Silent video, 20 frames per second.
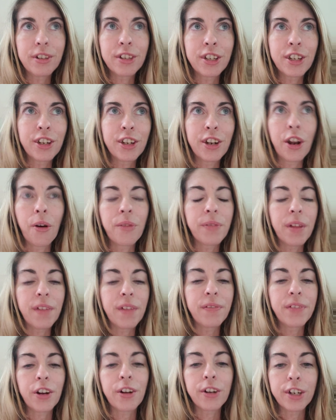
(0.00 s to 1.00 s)
know
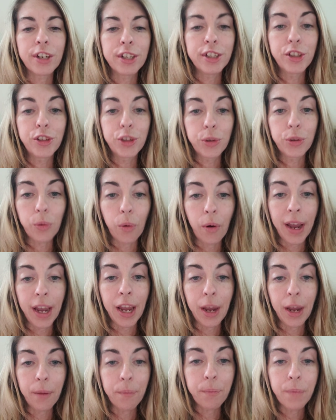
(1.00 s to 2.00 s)
that there is
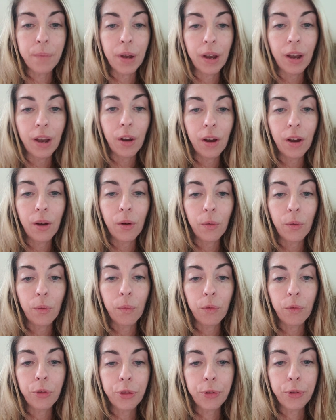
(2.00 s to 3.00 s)
joy
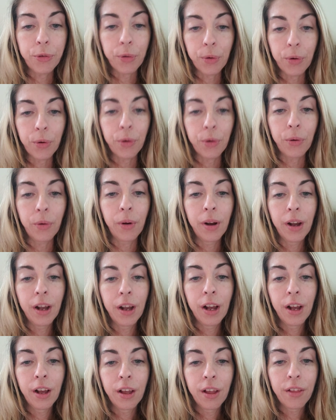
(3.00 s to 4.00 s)
through
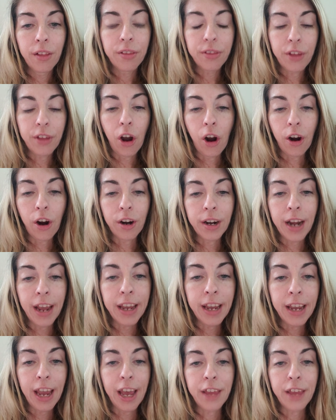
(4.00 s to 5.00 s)
the
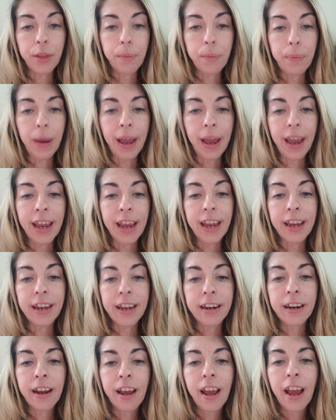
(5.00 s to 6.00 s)
heartache and the
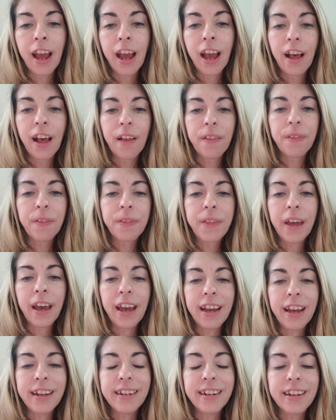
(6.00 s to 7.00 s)
pain,
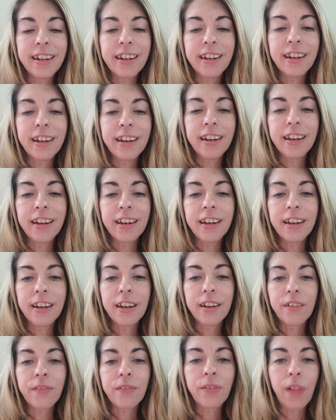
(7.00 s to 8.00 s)
that
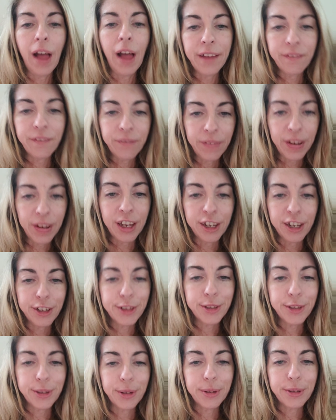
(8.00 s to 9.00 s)
life
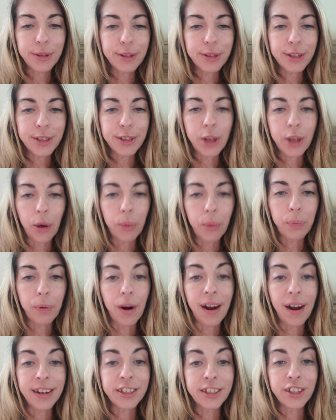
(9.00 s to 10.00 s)
is so
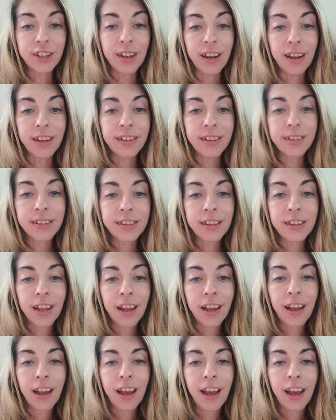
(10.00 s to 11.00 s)
precious,
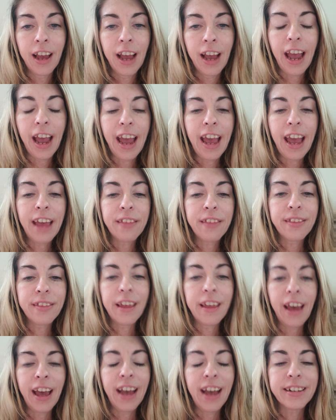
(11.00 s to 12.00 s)
and
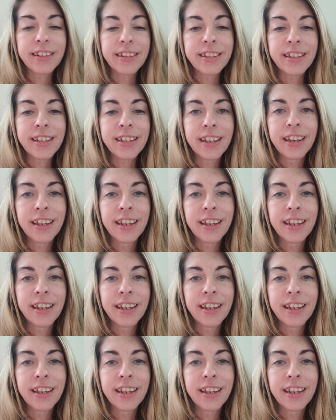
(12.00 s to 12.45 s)
that